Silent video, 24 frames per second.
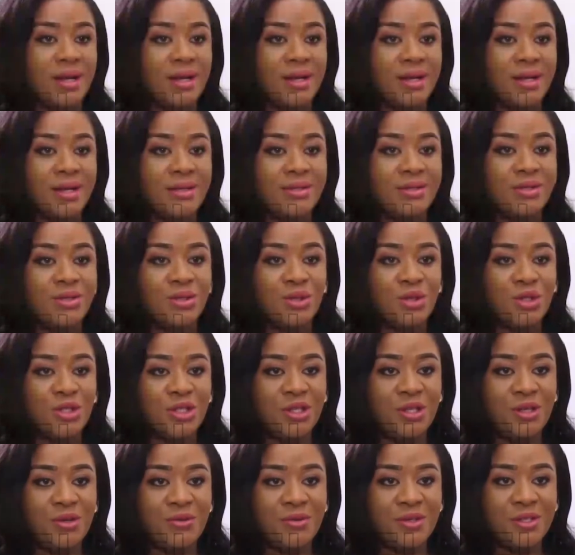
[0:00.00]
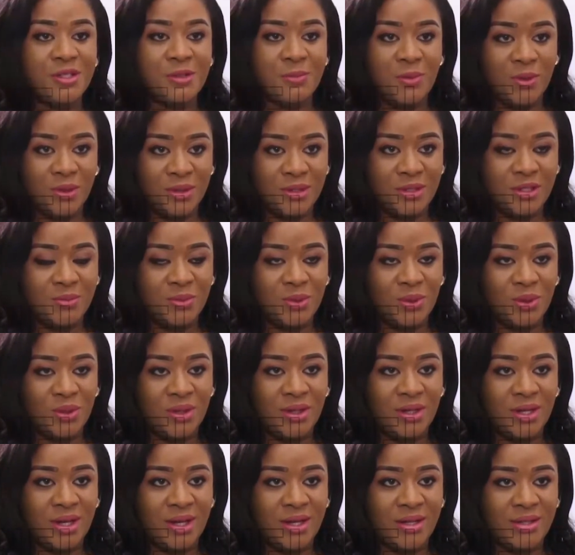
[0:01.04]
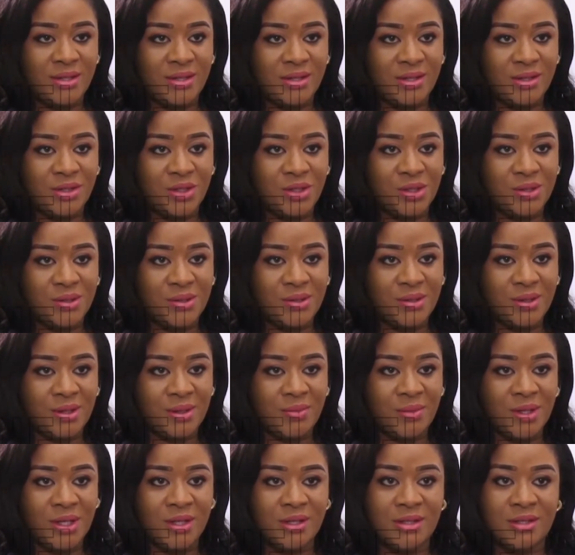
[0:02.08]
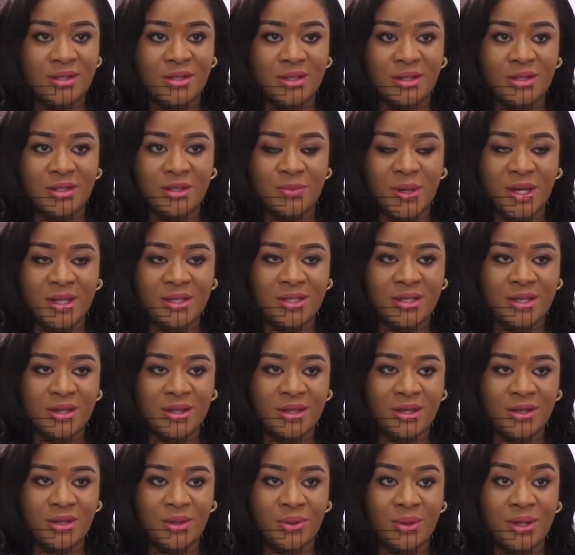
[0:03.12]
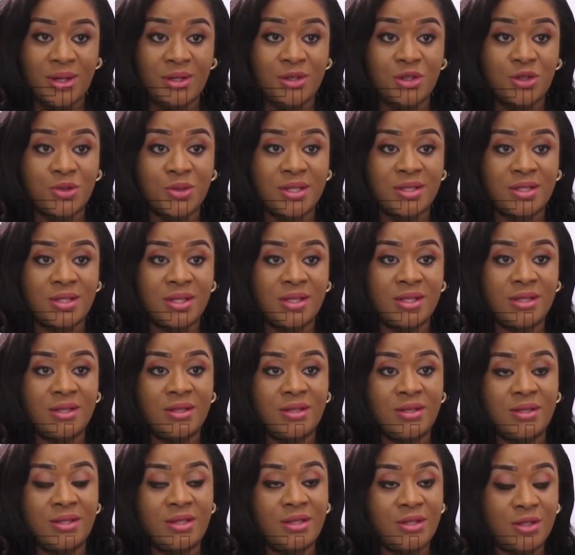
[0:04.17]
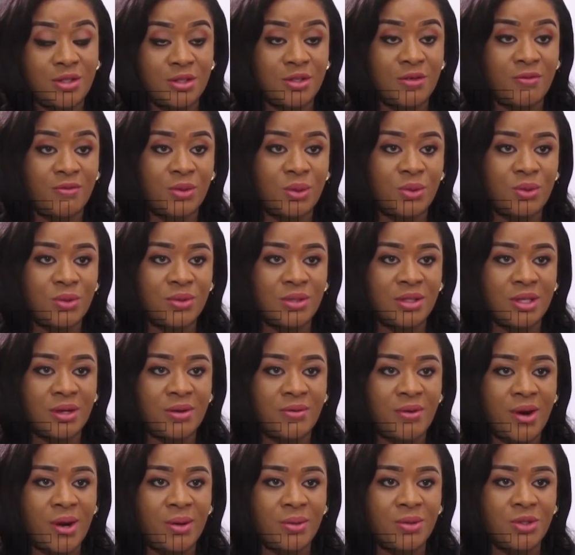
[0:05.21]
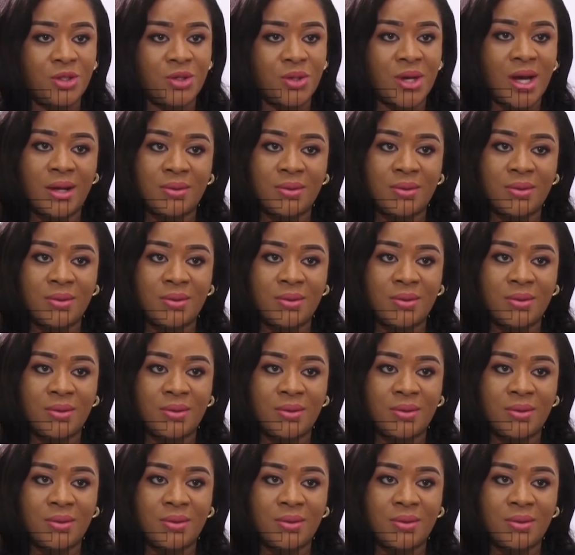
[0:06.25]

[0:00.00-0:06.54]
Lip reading: As a socially responsible organization, it's expected that you are interested in the needs of those around you.